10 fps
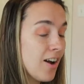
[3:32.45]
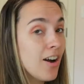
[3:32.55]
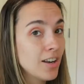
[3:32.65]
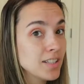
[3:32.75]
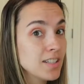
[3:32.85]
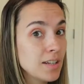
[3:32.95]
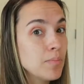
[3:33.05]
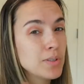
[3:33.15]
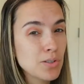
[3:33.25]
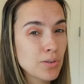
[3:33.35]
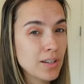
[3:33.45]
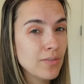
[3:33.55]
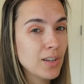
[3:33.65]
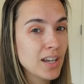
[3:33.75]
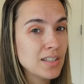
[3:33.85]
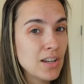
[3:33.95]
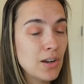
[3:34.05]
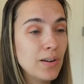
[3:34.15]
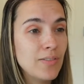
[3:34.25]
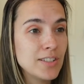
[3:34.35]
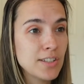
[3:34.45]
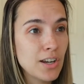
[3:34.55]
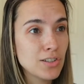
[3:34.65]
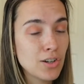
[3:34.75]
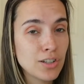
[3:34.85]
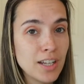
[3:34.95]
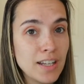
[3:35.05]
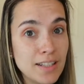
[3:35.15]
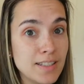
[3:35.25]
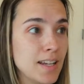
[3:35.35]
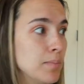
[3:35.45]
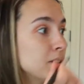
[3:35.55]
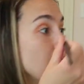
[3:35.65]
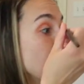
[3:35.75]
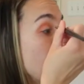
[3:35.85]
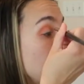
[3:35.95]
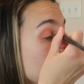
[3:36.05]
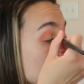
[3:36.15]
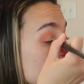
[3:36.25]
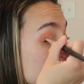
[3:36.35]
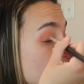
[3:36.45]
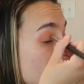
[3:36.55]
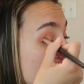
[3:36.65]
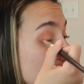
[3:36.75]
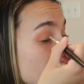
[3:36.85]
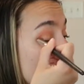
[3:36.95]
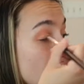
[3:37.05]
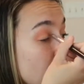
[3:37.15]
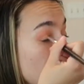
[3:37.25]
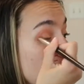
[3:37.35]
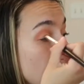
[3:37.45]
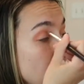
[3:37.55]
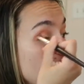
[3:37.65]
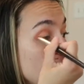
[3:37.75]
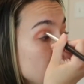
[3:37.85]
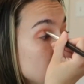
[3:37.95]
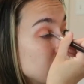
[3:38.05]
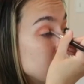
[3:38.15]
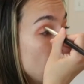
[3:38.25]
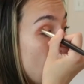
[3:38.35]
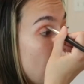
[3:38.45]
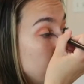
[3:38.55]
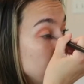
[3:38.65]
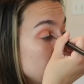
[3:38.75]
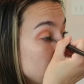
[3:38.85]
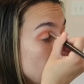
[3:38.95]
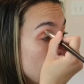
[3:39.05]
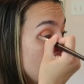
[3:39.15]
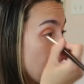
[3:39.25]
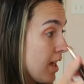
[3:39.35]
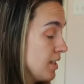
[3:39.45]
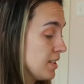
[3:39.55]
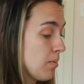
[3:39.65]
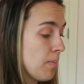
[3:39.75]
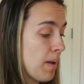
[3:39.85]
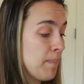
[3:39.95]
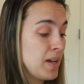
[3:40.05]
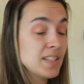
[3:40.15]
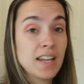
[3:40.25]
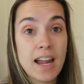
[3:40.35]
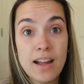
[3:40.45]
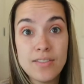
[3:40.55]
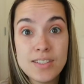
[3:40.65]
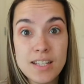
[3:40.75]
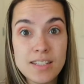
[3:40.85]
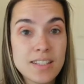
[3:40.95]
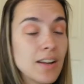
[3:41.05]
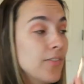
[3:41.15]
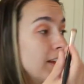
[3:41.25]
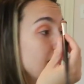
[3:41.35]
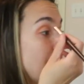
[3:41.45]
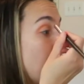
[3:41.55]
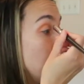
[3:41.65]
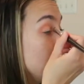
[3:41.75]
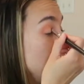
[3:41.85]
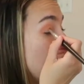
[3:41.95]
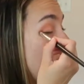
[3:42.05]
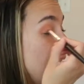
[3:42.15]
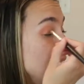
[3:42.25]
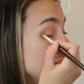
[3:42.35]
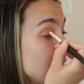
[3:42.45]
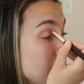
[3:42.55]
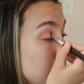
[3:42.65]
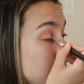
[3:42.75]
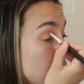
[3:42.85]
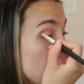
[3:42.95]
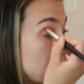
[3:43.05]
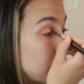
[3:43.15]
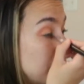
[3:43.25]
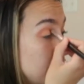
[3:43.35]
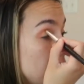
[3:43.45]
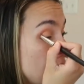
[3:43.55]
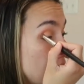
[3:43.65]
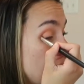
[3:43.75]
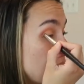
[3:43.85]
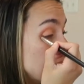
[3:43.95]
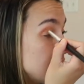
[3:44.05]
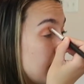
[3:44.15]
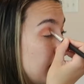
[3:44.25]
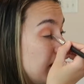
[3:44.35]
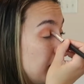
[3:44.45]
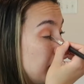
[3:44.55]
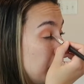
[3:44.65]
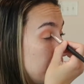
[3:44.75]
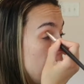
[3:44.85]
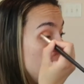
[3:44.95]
honestly, majority of you guys know if it's not Target, it's Amazon that I'm purchasing things from. So I'll be sharing some of my must-haves and stuff like that with you guys. Really, really excited.